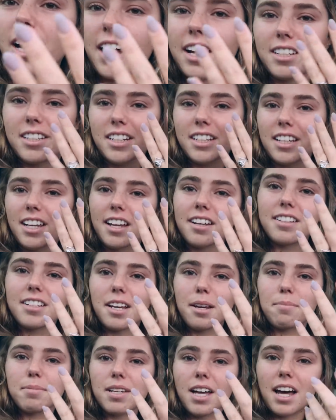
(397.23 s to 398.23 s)
I did get
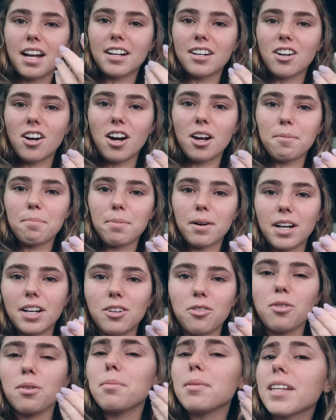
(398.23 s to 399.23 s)
tips added on, but
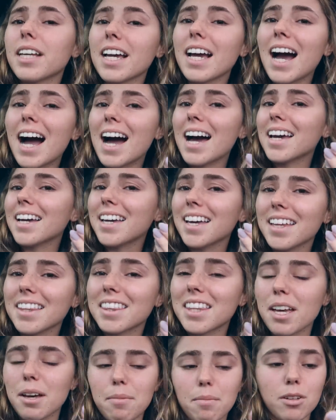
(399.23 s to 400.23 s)
normally I get
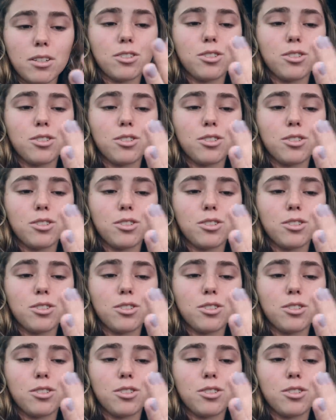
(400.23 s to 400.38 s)
them